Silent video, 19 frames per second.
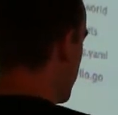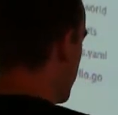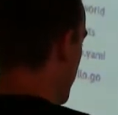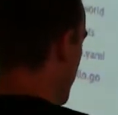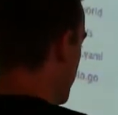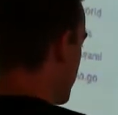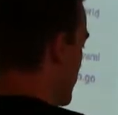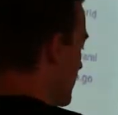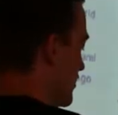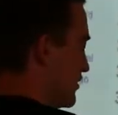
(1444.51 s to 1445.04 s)

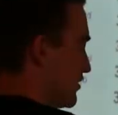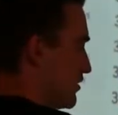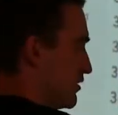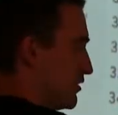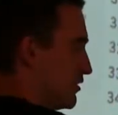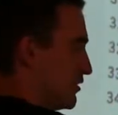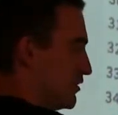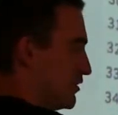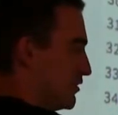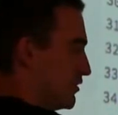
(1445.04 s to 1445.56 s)
fix it,
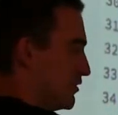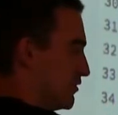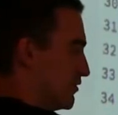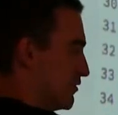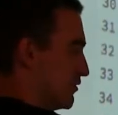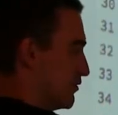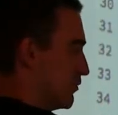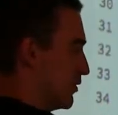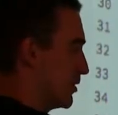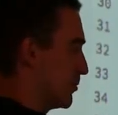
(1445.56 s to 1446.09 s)

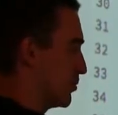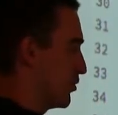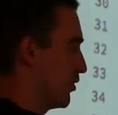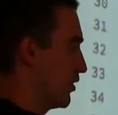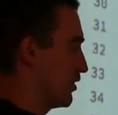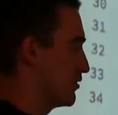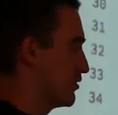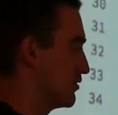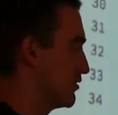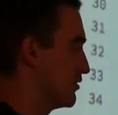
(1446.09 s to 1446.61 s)
redeploy.
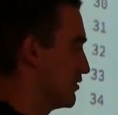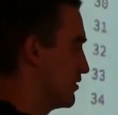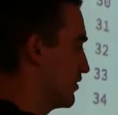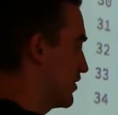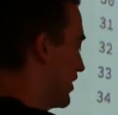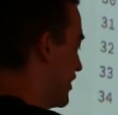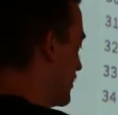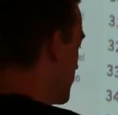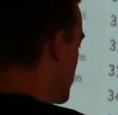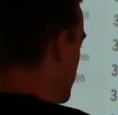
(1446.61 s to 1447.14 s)

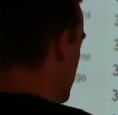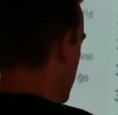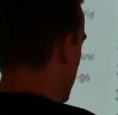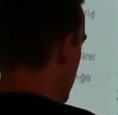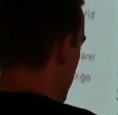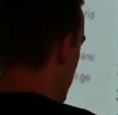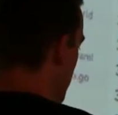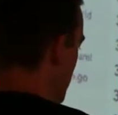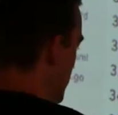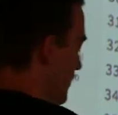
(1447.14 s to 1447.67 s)
Okay.
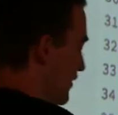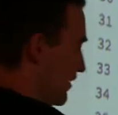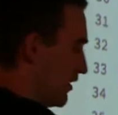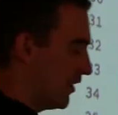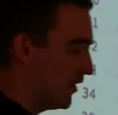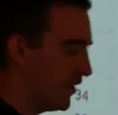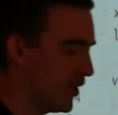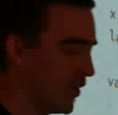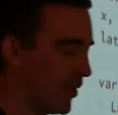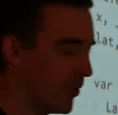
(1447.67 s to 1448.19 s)

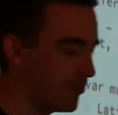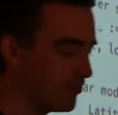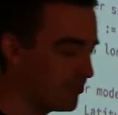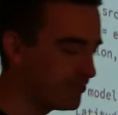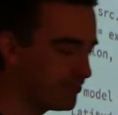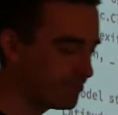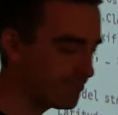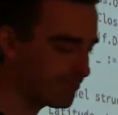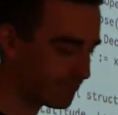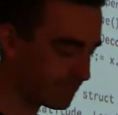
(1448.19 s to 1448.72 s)
Um,
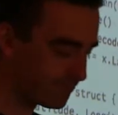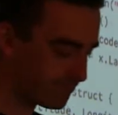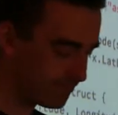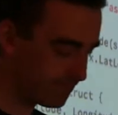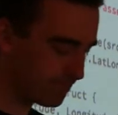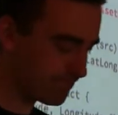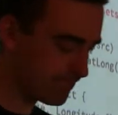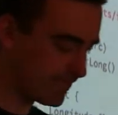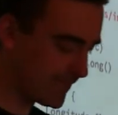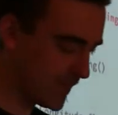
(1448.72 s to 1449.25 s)

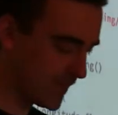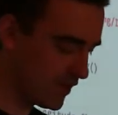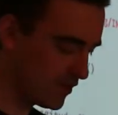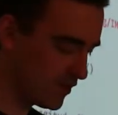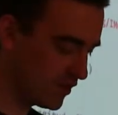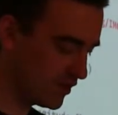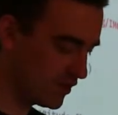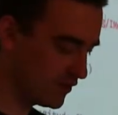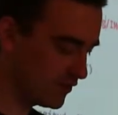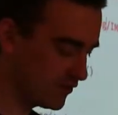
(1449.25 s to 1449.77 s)

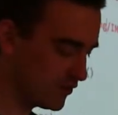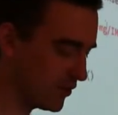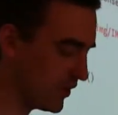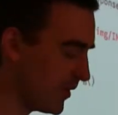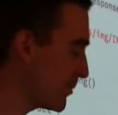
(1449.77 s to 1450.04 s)
so does